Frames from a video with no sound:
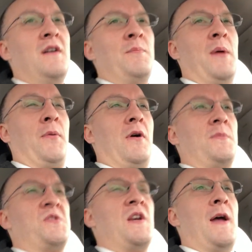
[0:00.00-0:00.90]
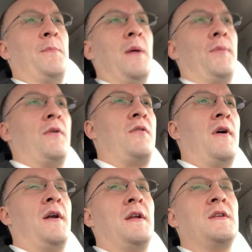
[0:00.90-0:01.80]
people are upset. People are
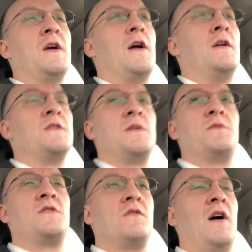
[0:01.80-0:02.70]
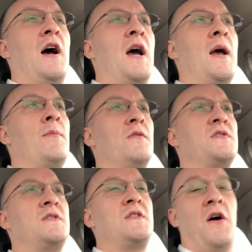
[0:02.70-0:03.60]
threatening to unsubscribe,
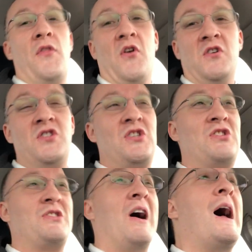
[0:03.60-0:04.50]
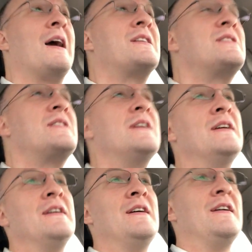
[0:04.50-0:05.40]
sell their stocks.
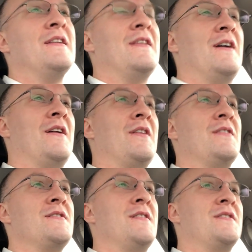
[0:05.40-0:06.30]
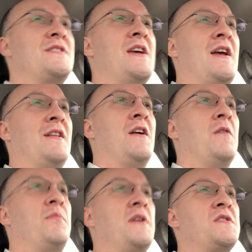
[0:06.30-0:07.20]
They're saying,
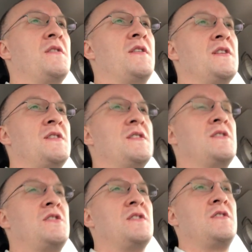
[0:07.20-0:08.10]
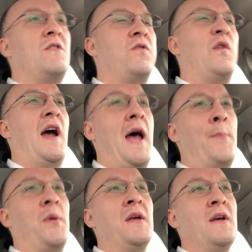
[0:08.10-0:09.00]
Blizzard, this is just crap,